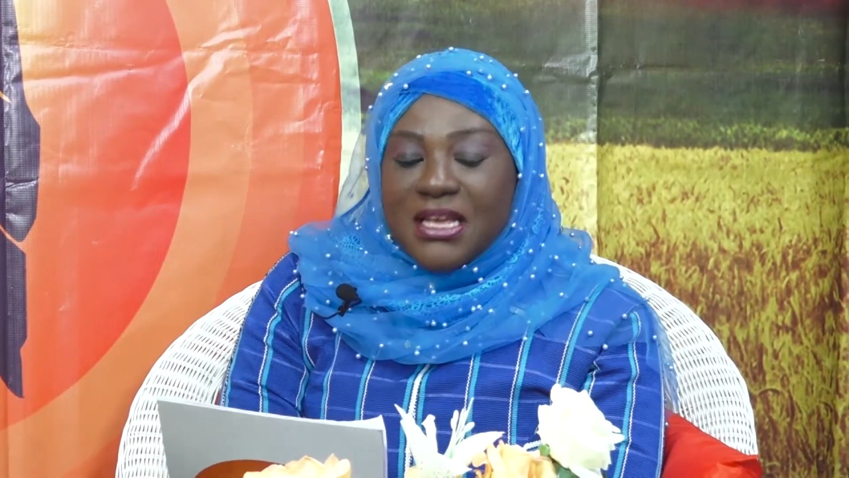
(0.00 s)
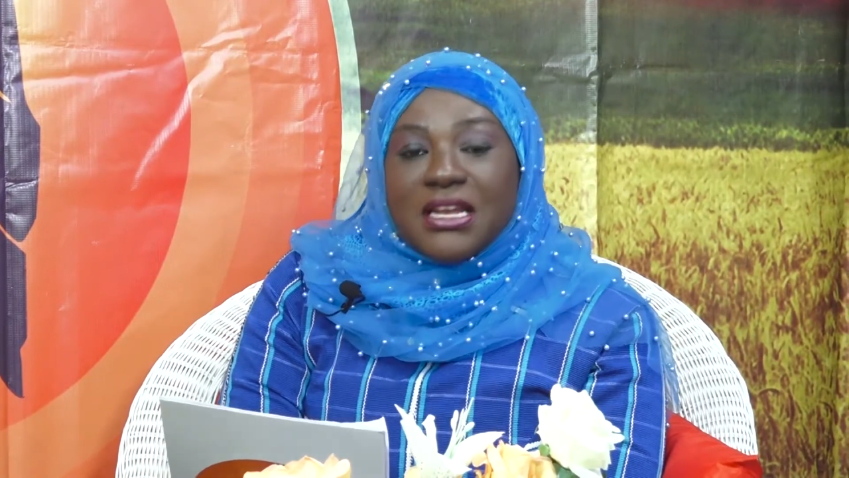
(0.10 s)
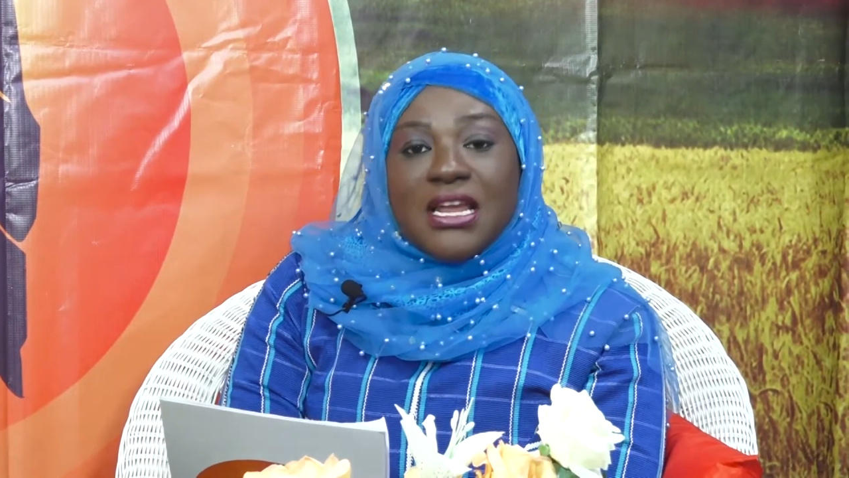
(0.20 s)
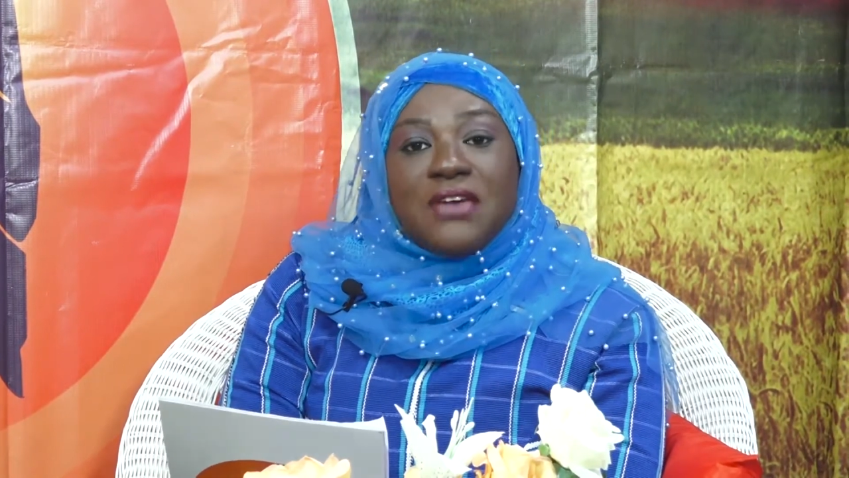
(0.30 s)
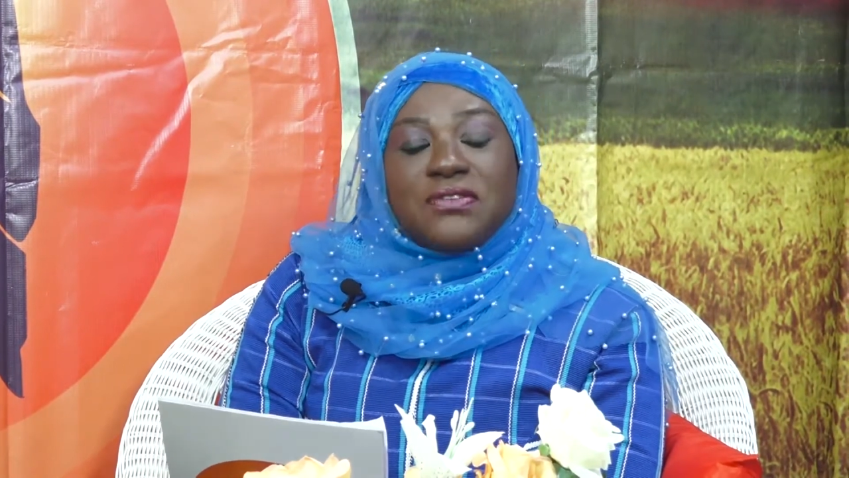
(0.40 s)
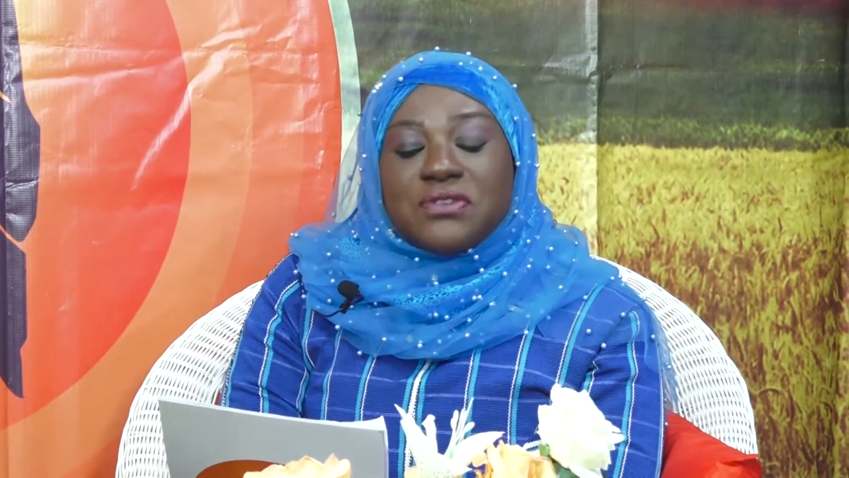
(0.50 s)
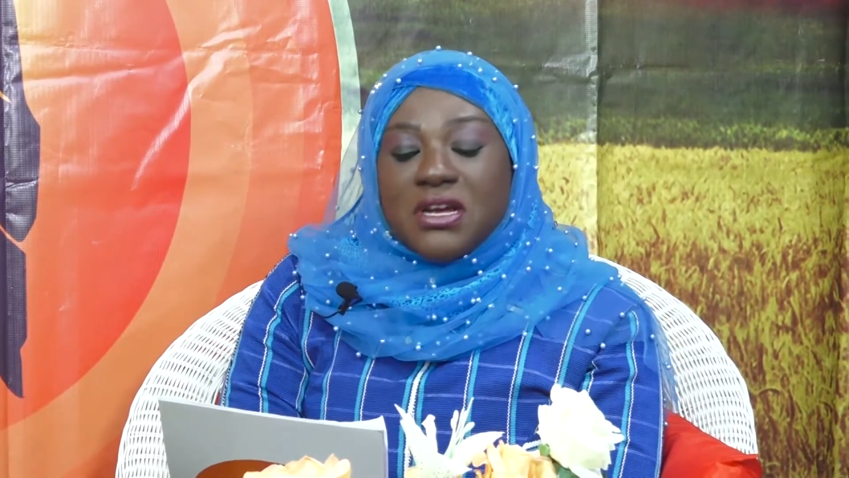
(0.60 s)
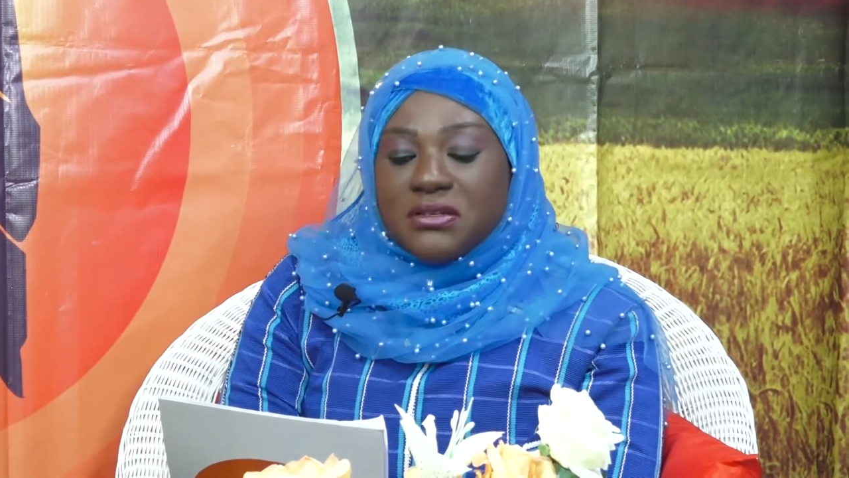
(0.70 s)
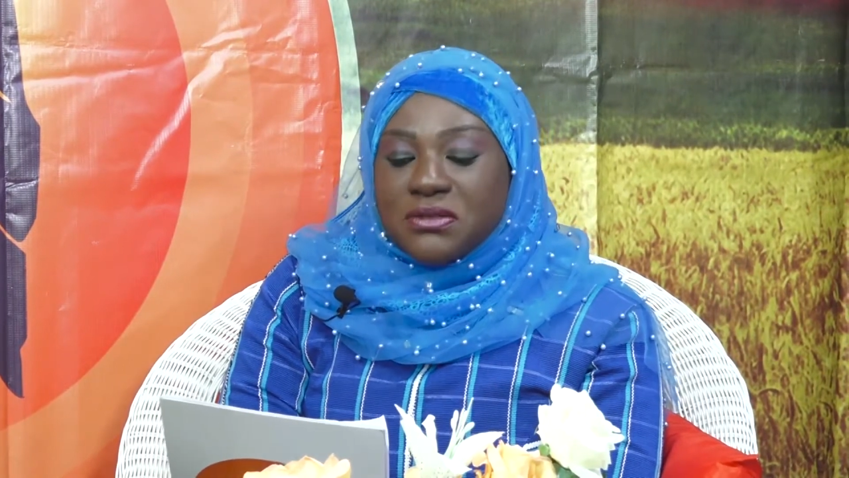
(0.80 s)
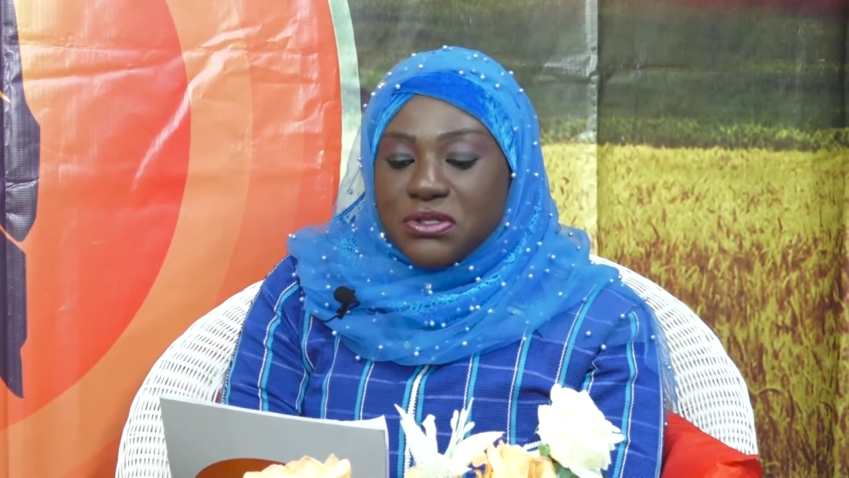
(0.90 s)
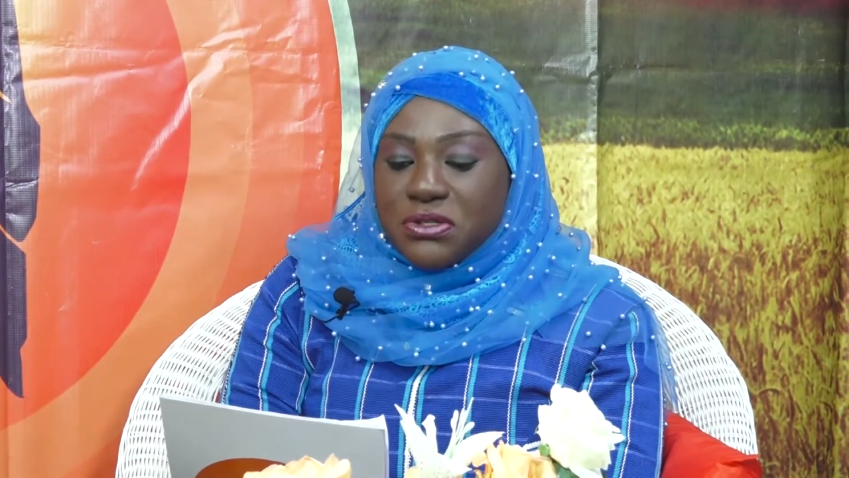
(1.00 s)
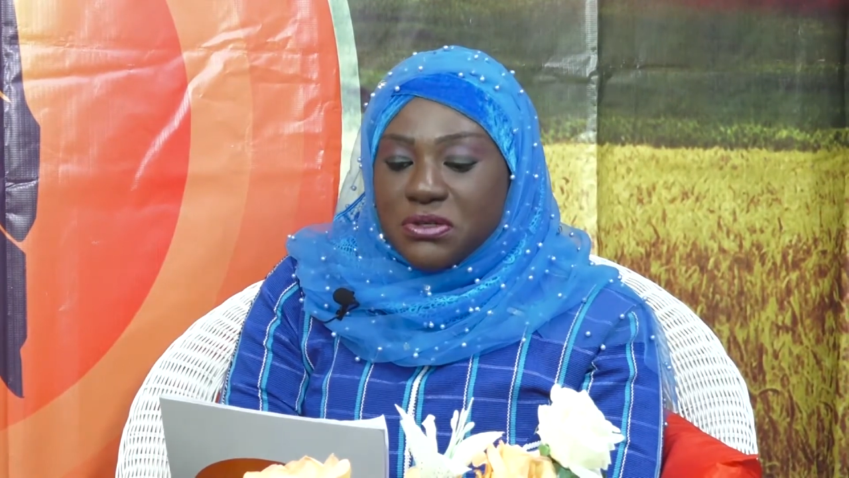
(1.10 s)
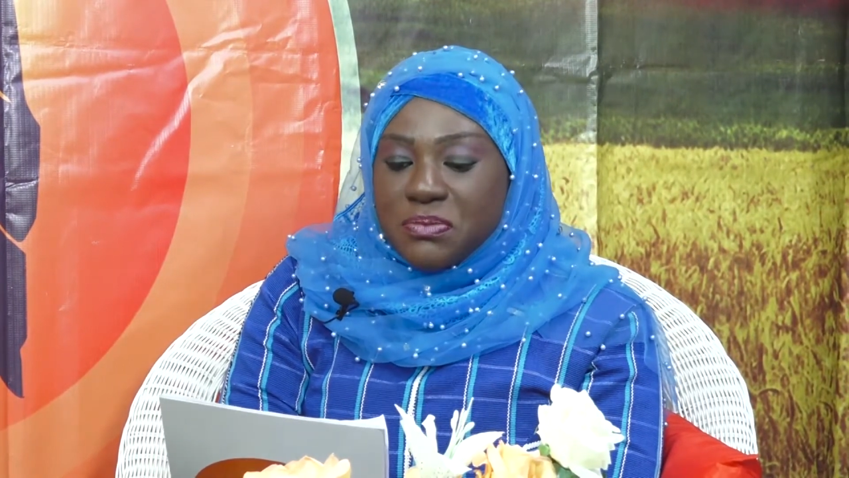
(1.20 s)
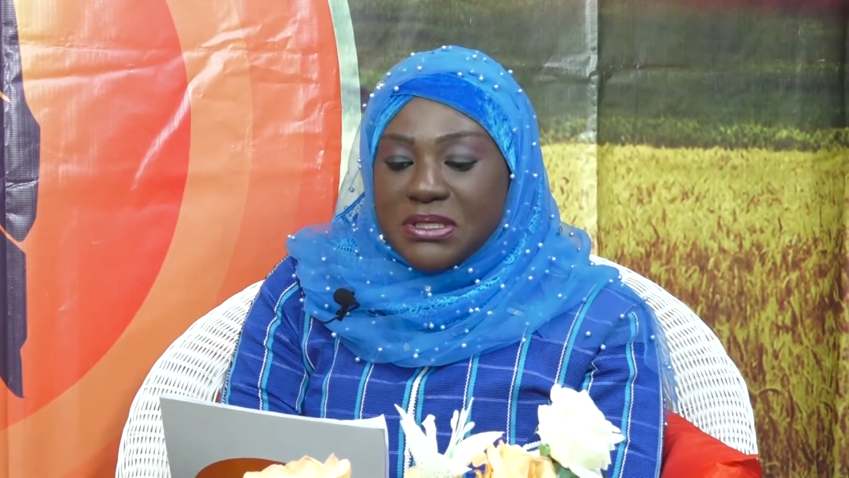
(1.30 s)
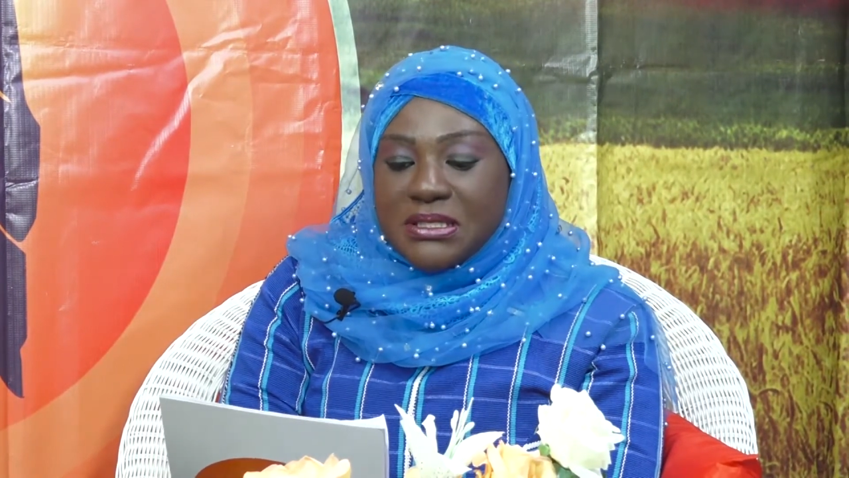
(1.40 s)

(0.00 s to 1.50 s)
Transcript: Life struggles should be